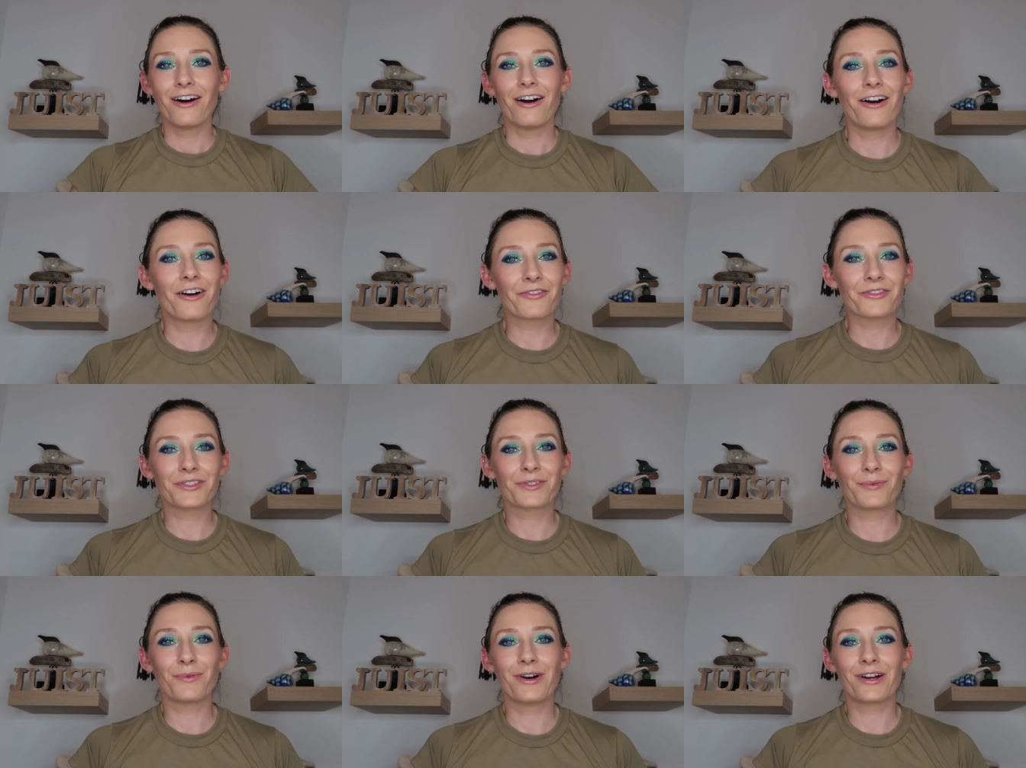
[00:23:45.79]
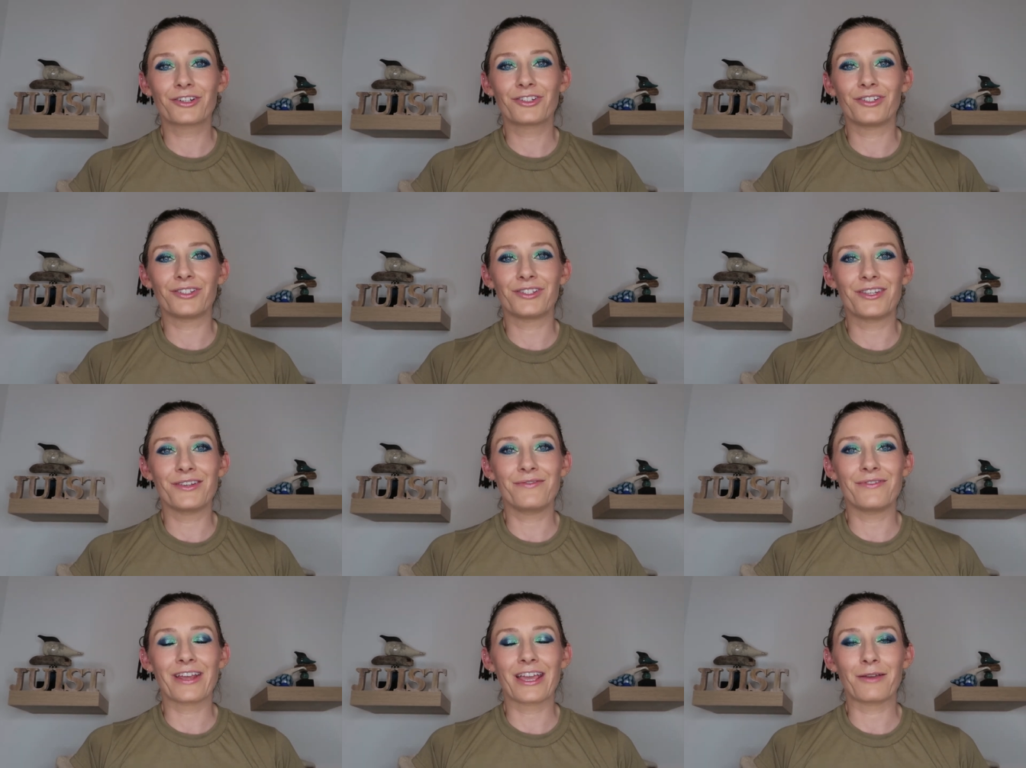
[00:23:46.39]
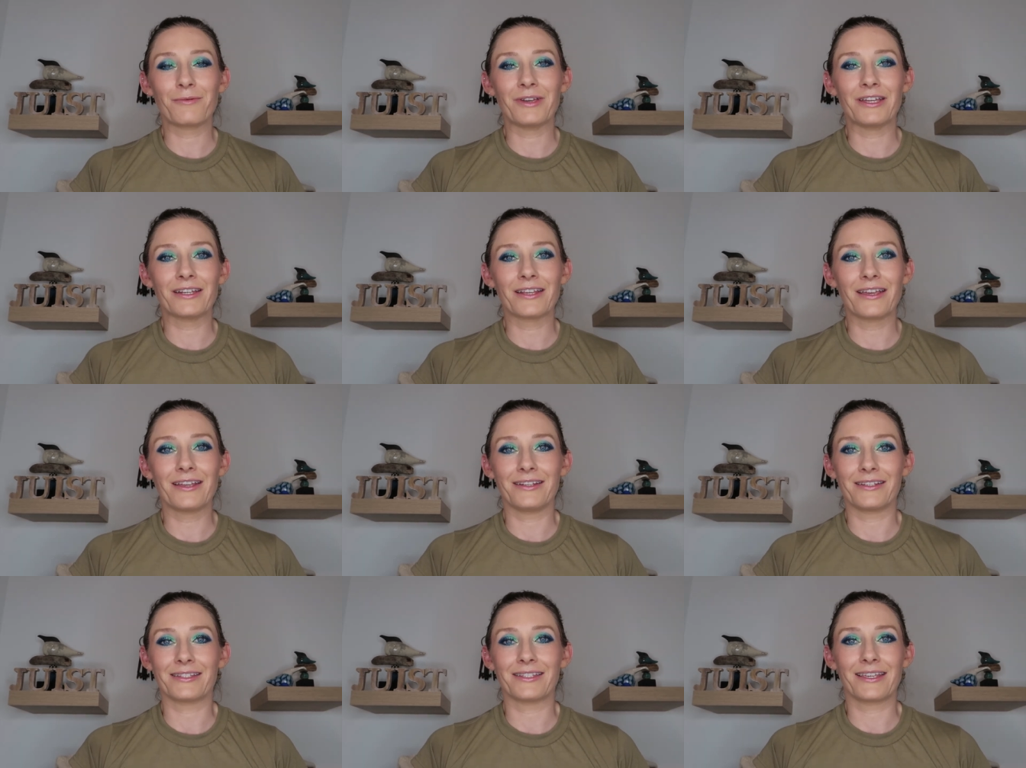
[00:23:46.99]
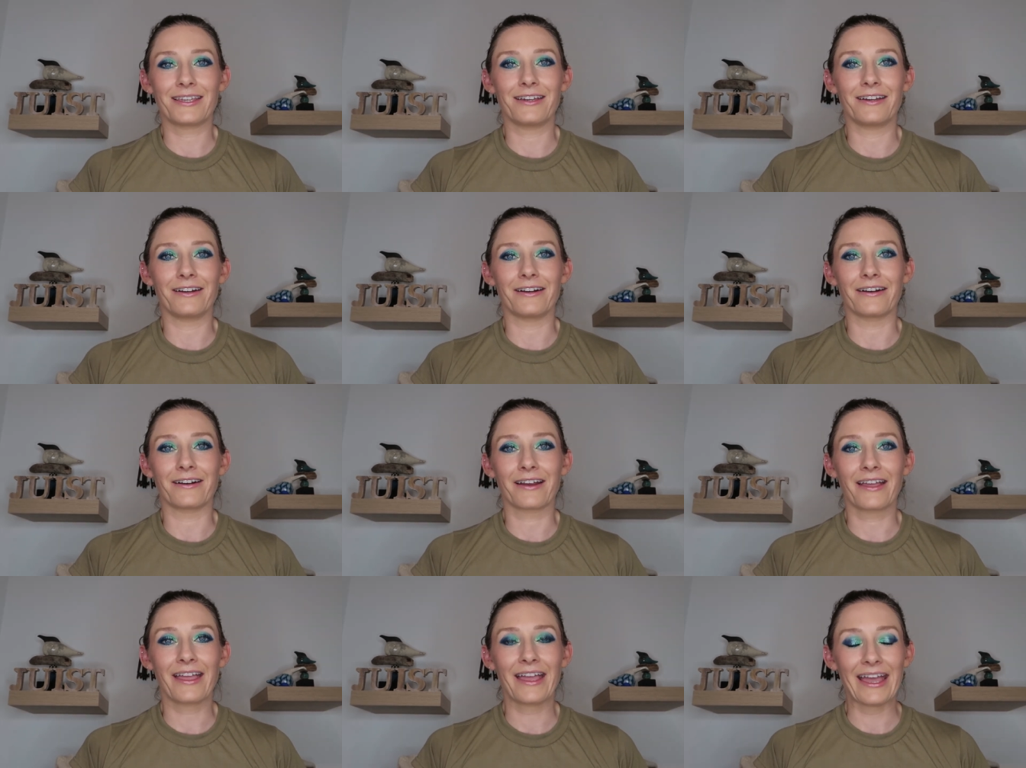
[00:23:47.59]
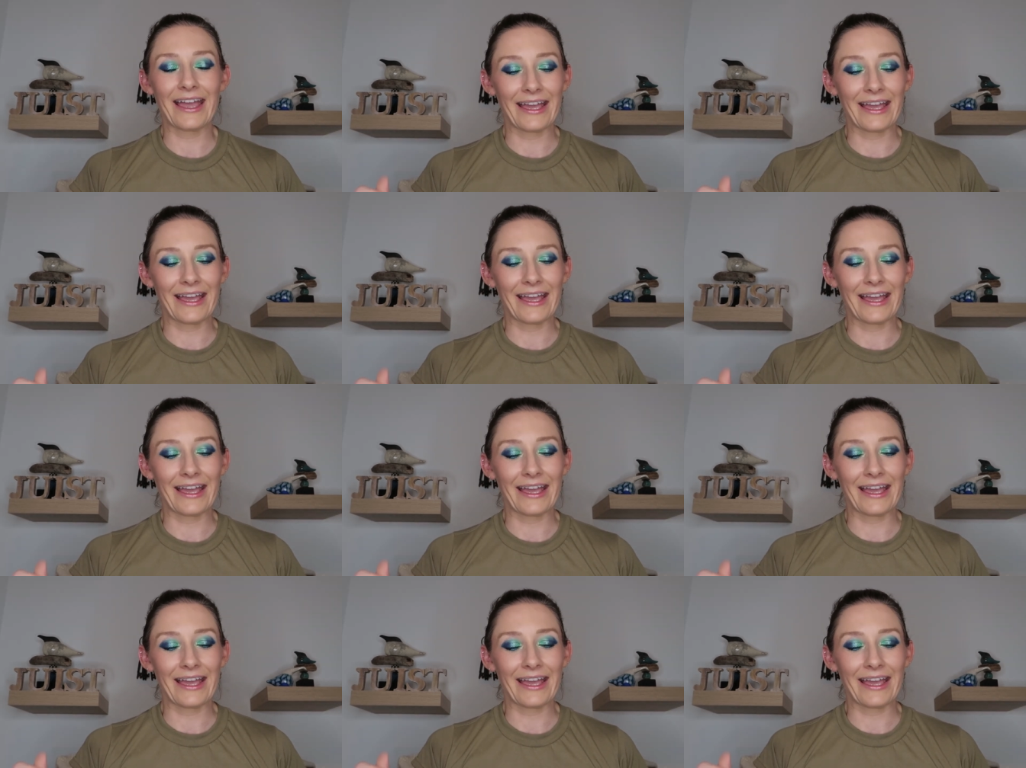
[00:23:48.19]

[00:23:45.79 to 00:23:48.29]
all the swatches, you name it, it is here.